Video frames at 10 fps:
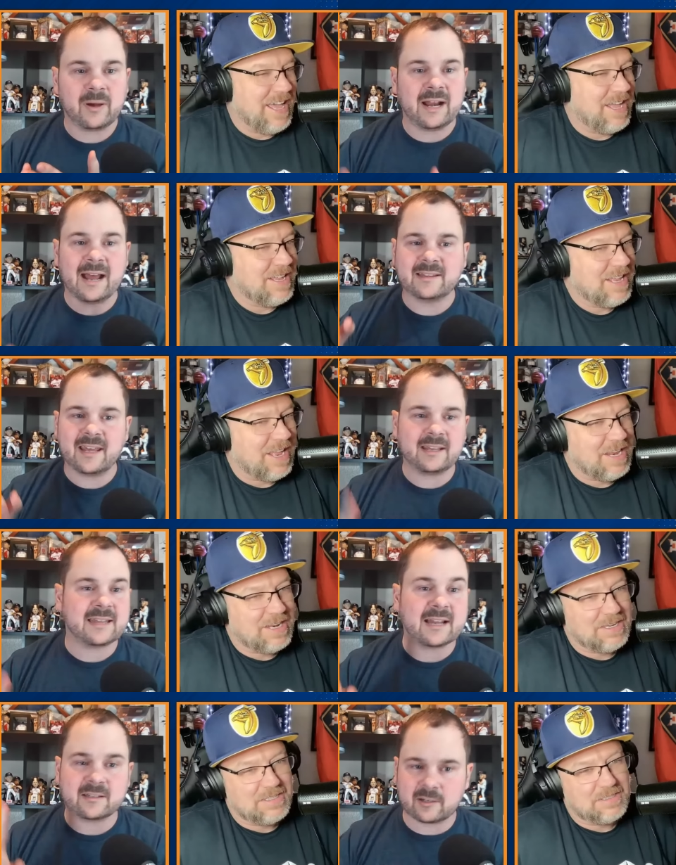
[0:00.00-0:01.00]
Speaker 1: but I think
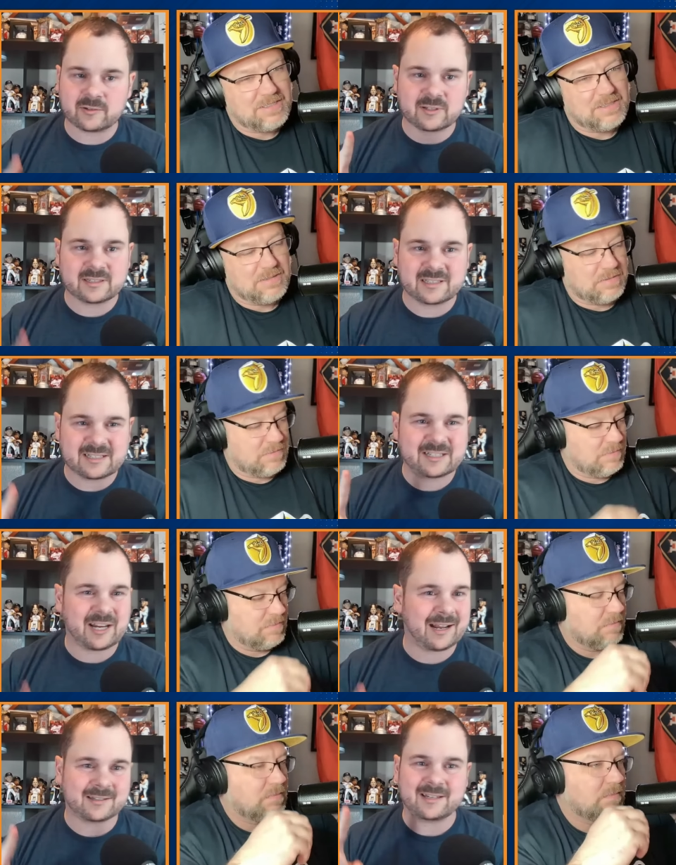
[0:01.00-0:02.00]
that there's this
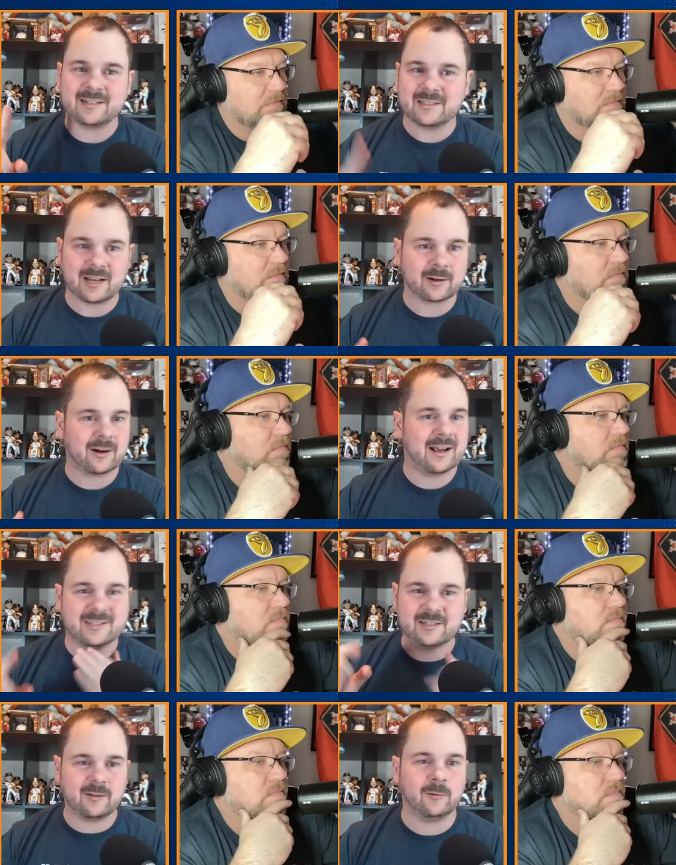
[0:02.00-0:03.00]
chance that Tucker. I
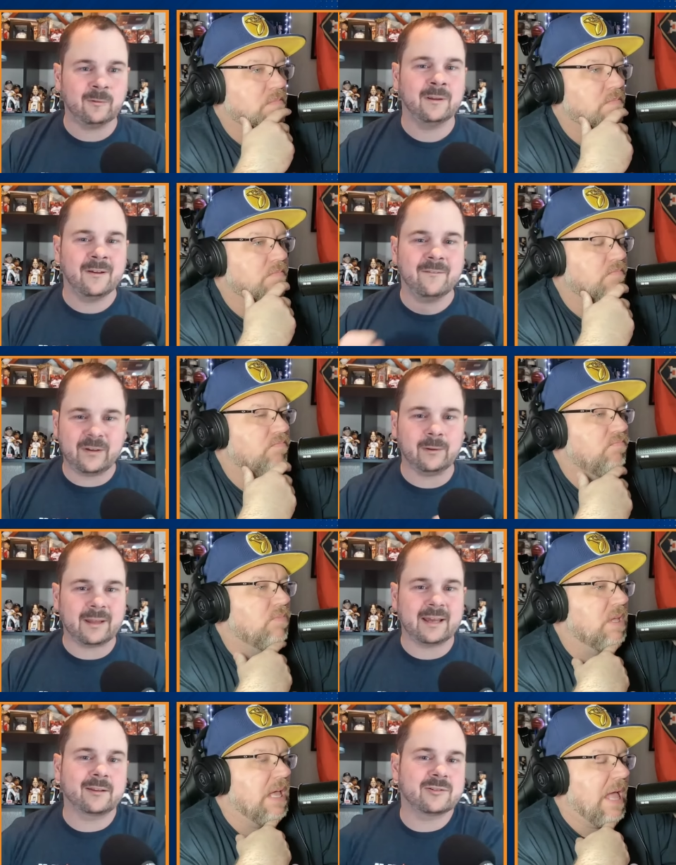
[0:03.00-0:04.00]
still feel
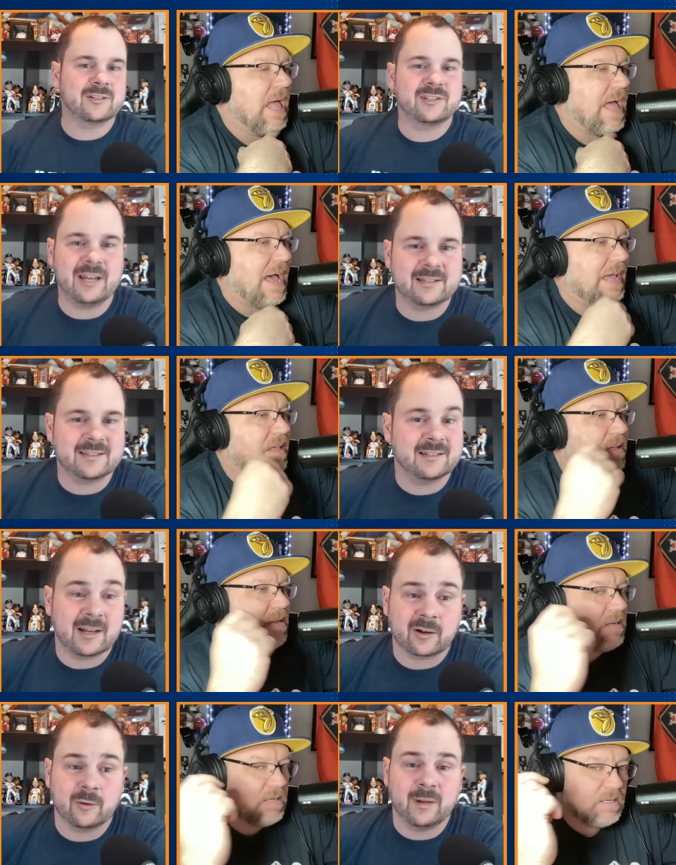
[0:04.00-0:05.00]
like there's a chance I, that
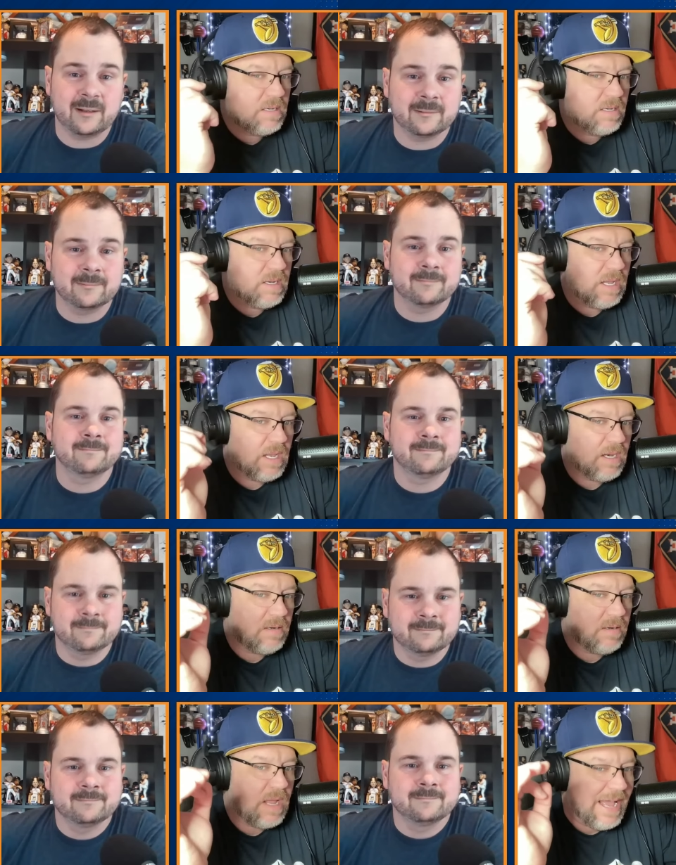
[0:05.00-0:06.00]
Tucker might.
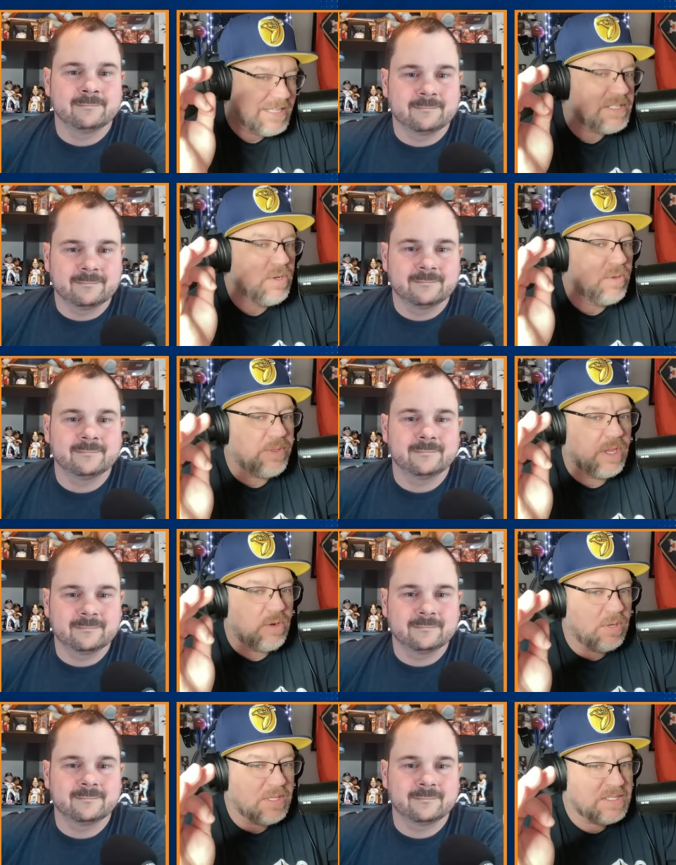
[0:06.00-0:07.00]
Speaker 2: I still think
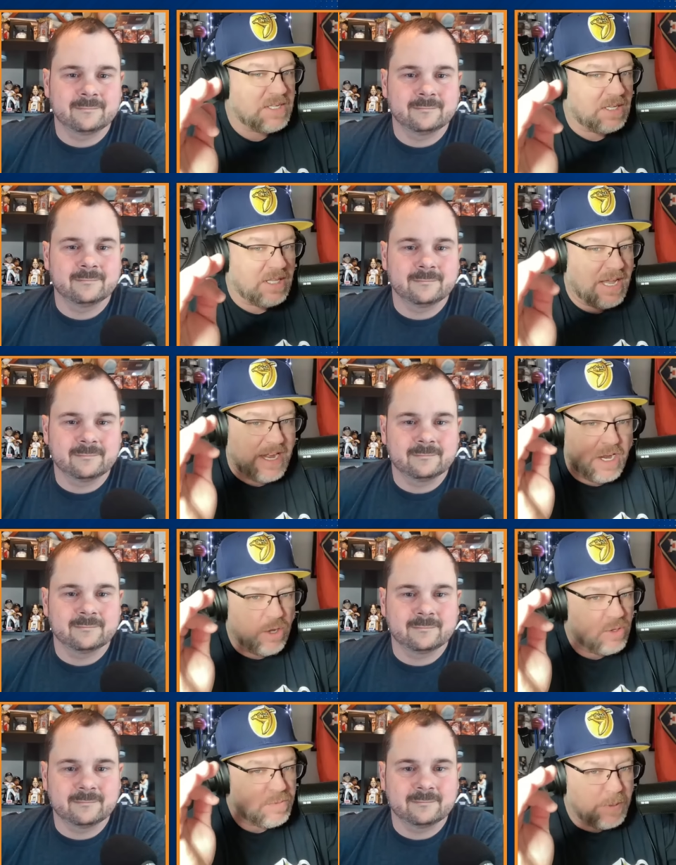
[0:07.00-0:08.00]
realistically, and I
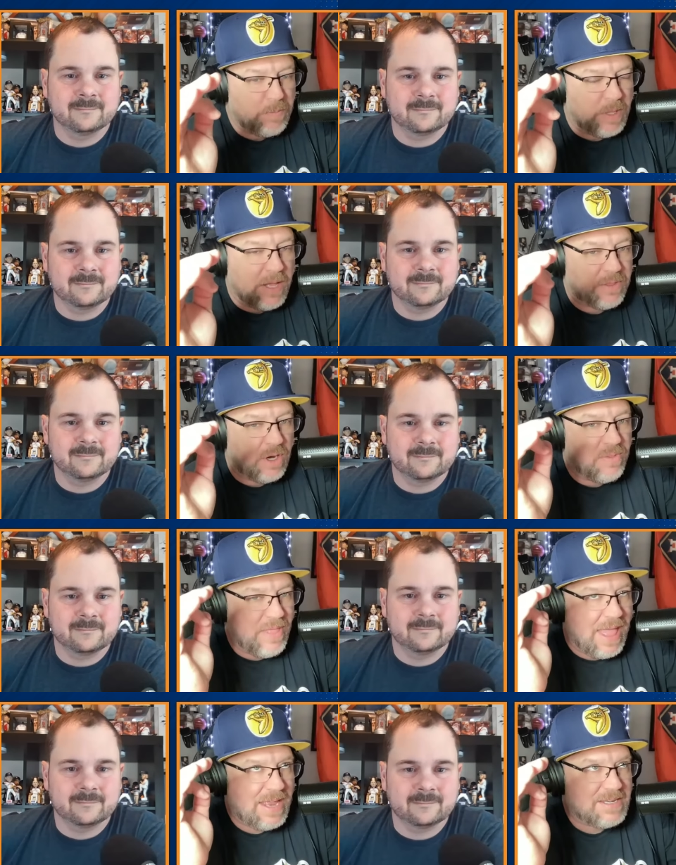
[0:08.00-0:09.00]
know there's people out there
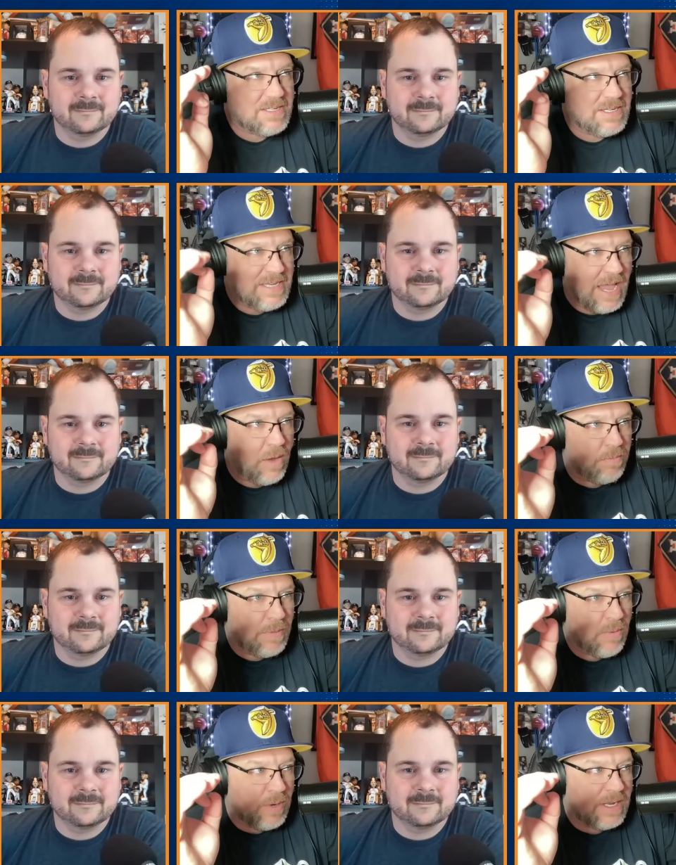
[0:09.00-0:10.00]
that doubt
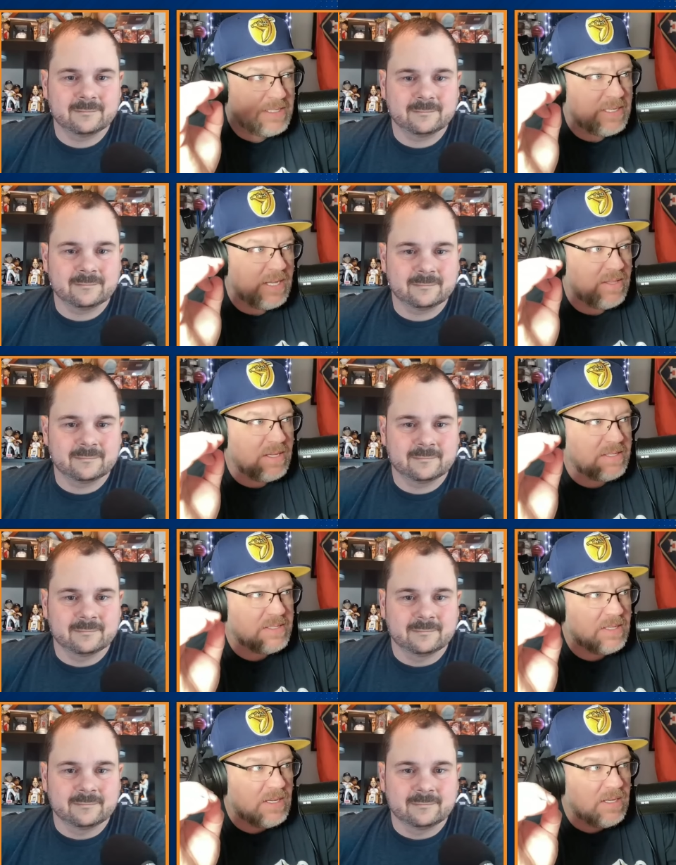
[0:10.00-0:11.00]
me when I say
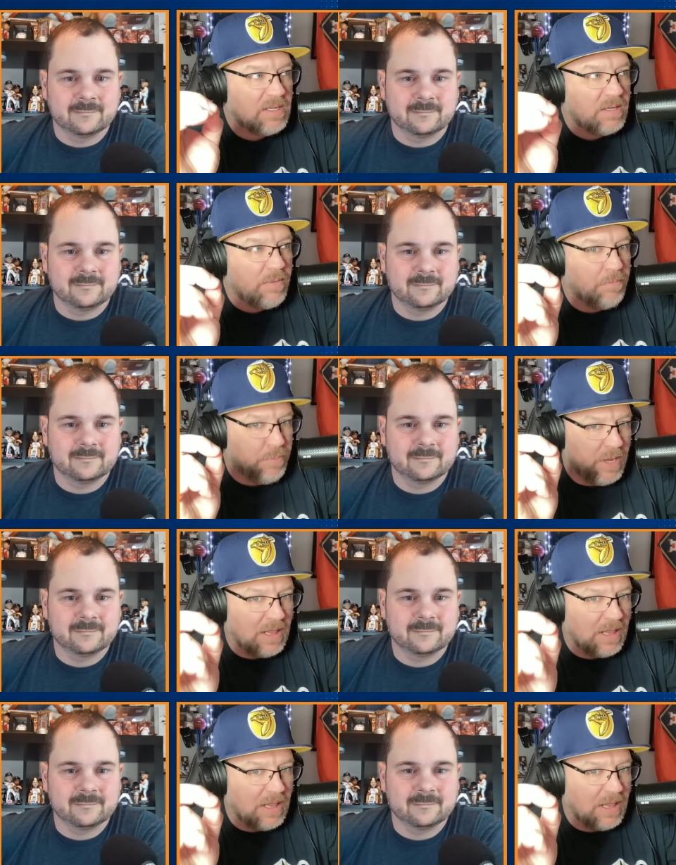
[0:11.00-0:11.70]
this. But